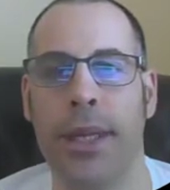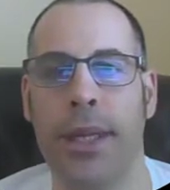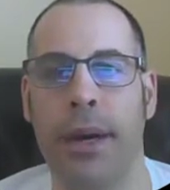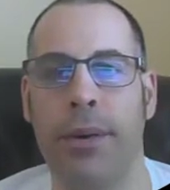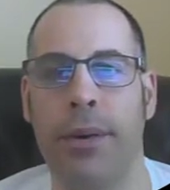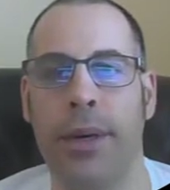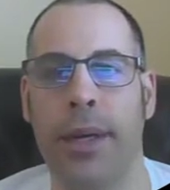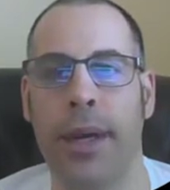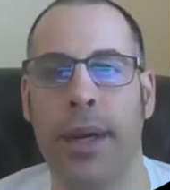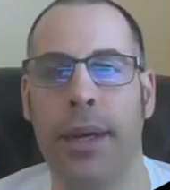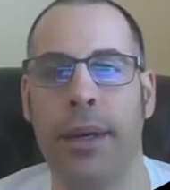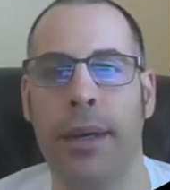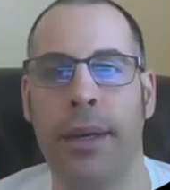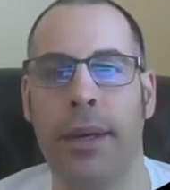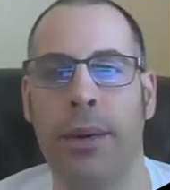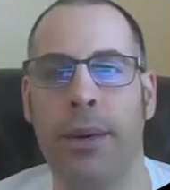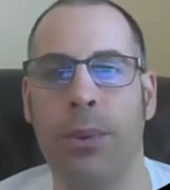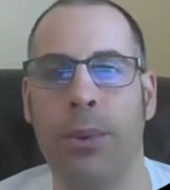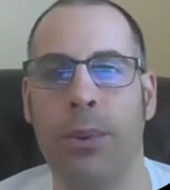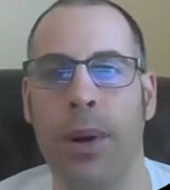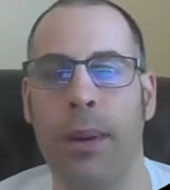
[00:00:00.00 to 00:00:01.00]

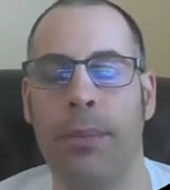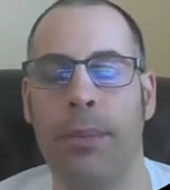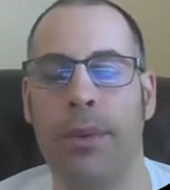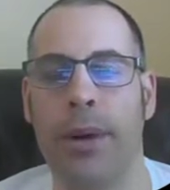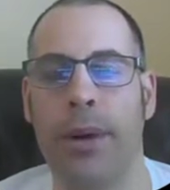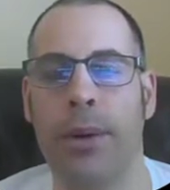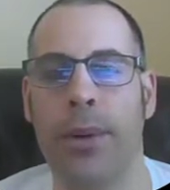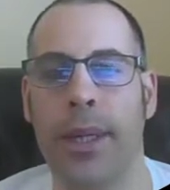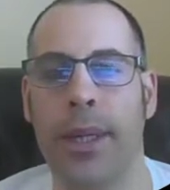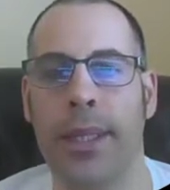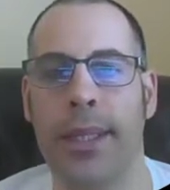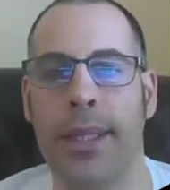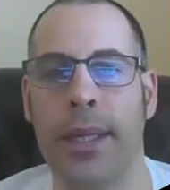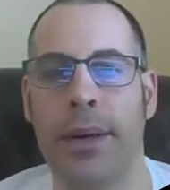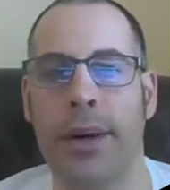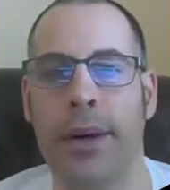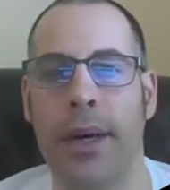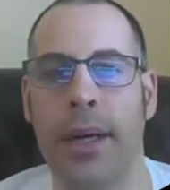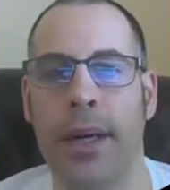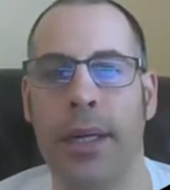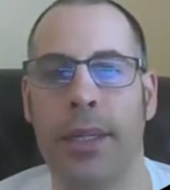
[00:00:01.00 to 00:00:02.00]
Teradata, Wipro, and
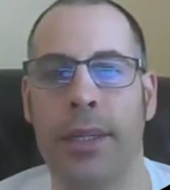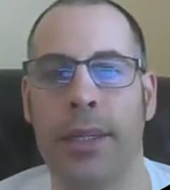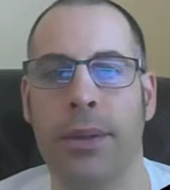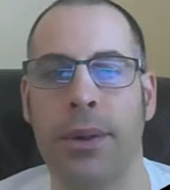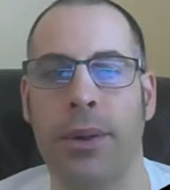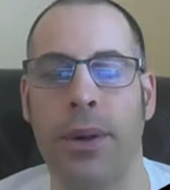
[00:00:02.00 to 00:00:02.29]
Xerox,